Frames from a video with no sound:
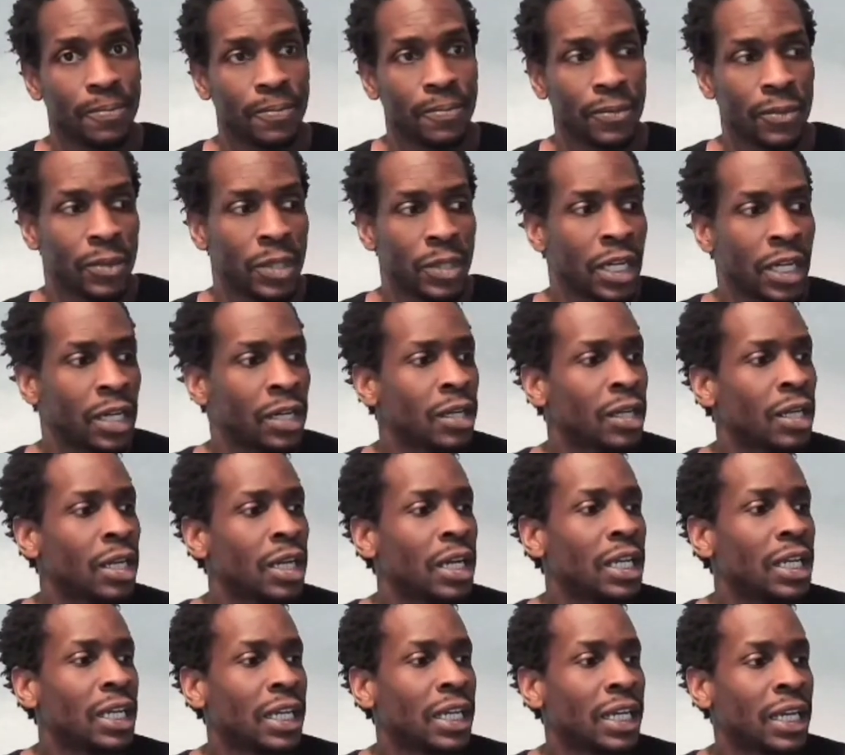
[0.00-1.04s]
Okay?
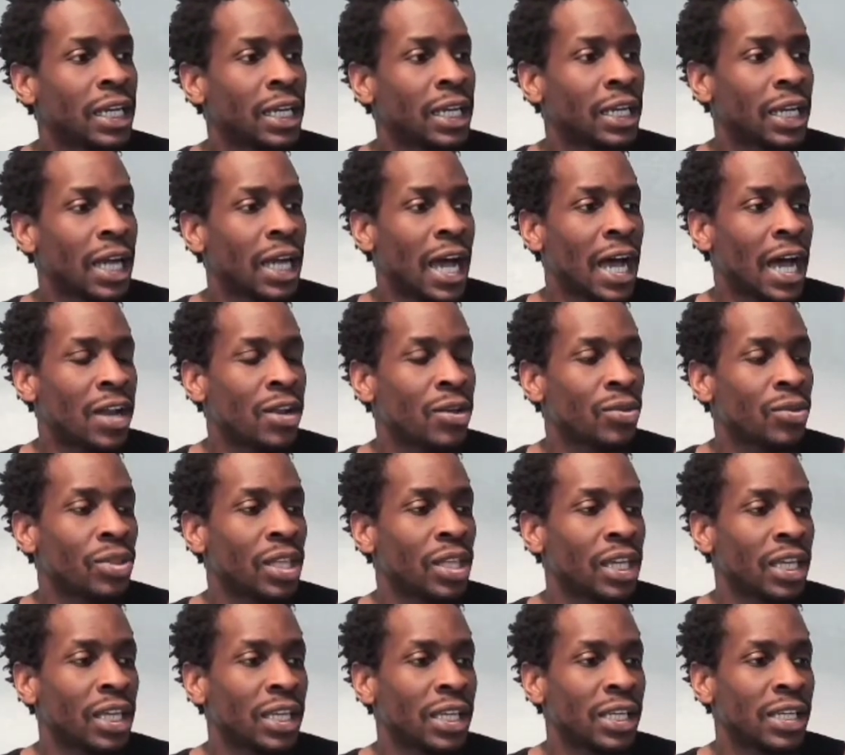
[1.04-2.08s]
Like, I don't
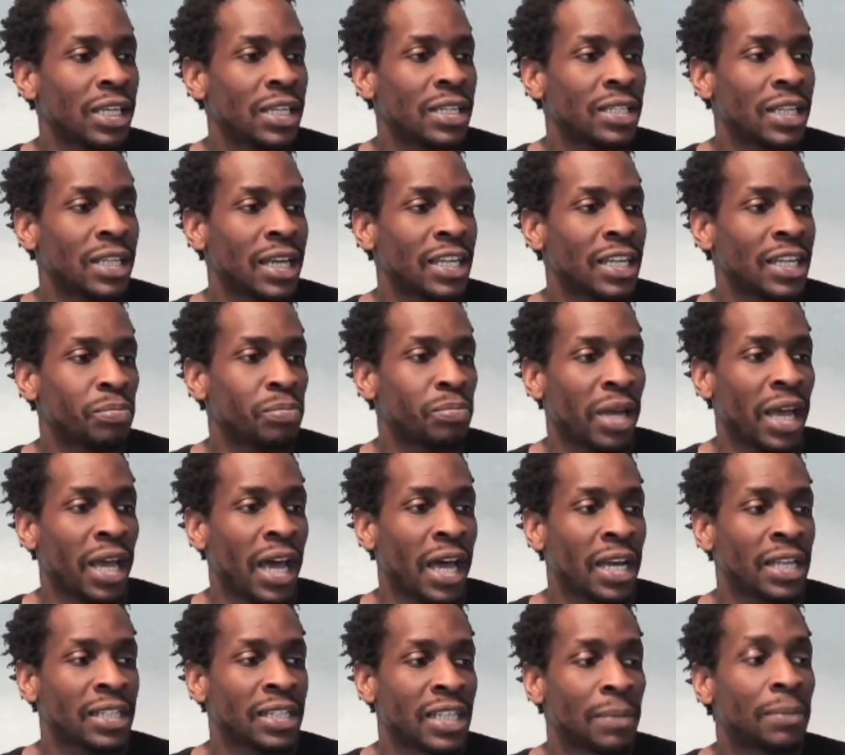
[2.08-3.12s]
think he's as bad
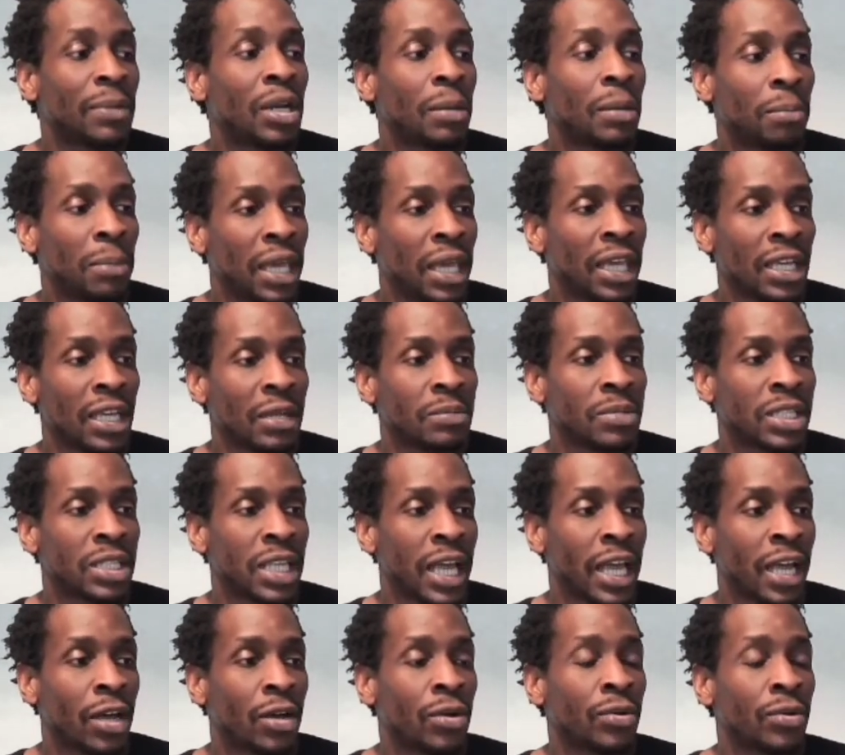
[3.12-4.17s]
as I'm going to make him
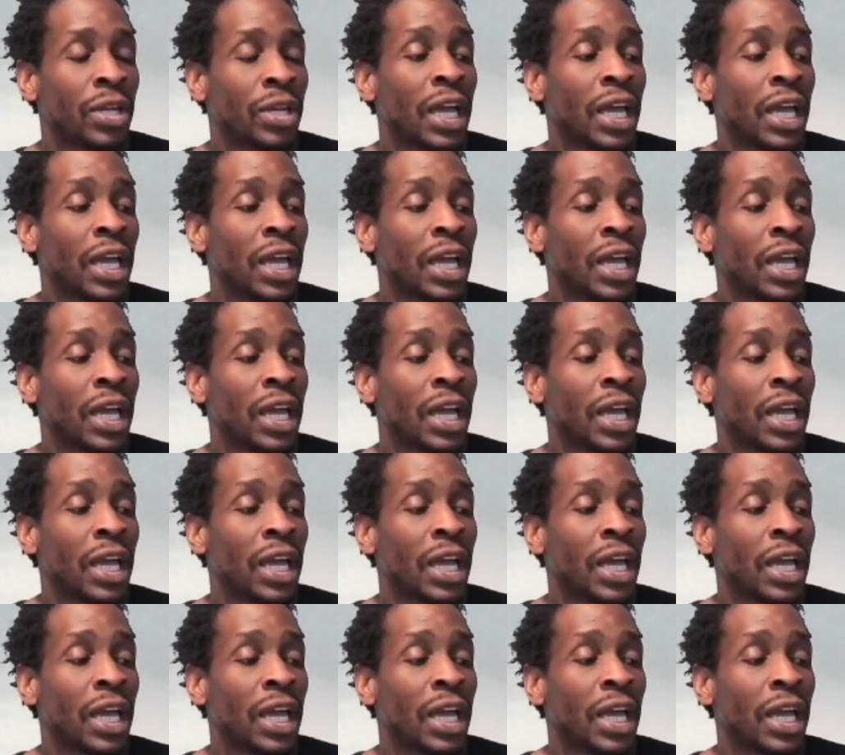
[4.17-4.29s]
sound.